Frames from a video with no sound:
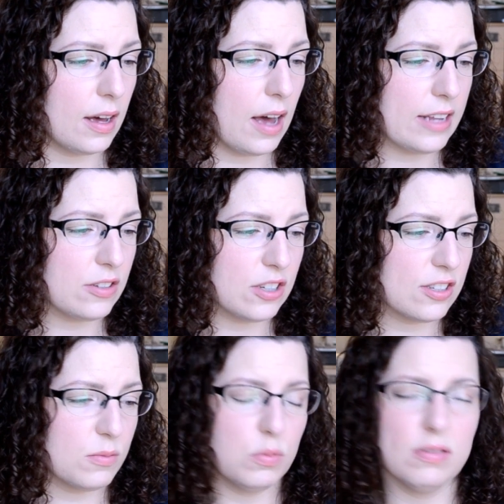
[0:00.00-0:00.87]
It
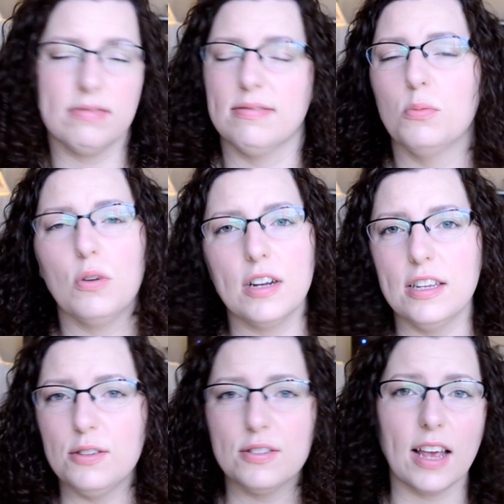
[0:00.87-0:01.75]
just, what
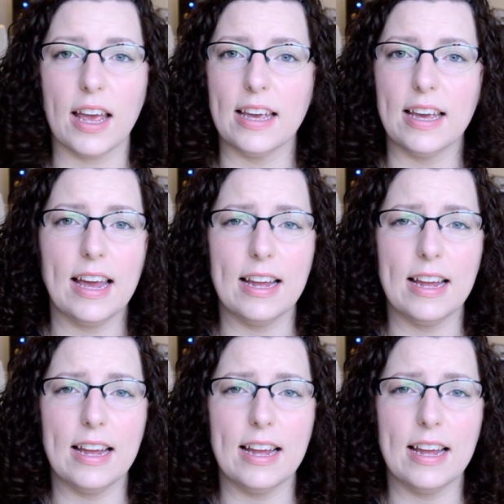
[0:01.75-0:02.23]
can you say?